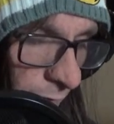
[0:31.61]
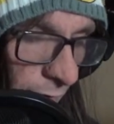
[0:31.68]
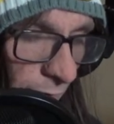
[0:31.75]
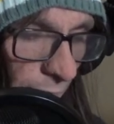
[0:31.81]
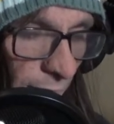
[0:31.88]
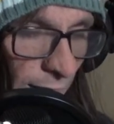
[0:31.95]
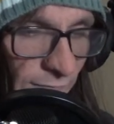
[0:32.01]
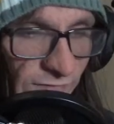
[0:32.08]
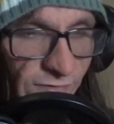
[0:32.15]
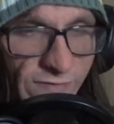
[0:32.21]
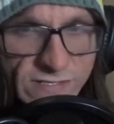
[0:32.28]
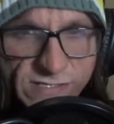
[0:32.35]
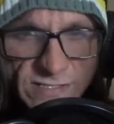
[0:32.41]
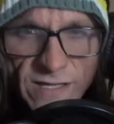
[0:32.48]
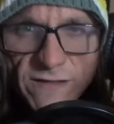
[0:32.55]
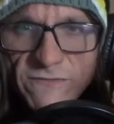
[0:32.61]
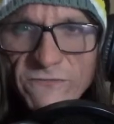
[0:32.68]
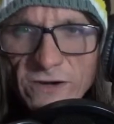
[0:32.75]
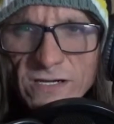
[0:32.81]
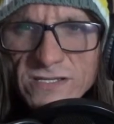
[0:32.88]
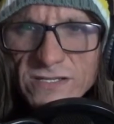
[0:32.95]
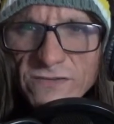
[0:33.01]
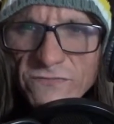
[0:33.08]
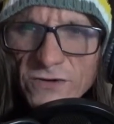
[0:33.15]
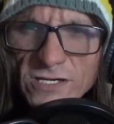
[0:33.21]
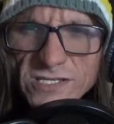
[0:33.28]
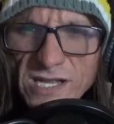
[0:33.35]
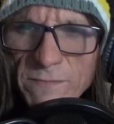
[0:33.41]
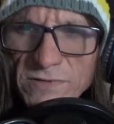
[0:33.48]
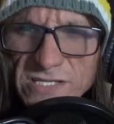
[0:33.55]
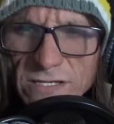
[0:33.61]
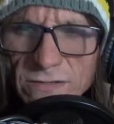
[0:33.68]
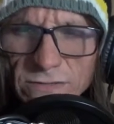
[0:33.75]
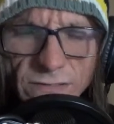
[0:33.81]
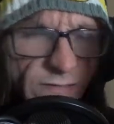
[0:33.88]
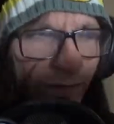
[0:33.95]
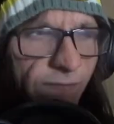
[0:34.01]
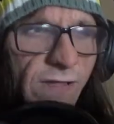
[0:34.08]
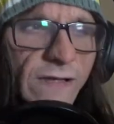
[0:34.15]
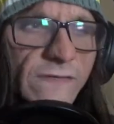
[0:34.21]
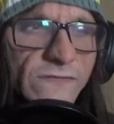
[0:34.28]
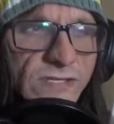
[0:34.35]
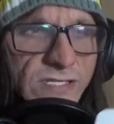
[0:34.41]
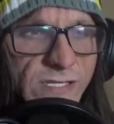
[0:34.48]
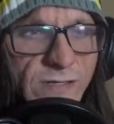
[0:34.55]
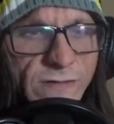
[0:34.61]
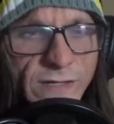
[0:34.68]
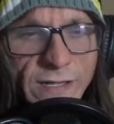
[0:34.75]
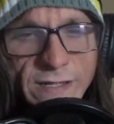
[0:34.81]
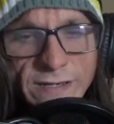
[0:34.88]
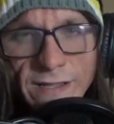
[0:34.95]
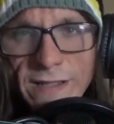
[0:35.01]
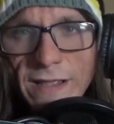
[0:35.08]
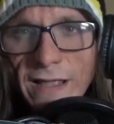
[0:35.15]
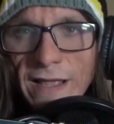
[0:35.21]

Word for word: And so this is the first first episode of Still Good,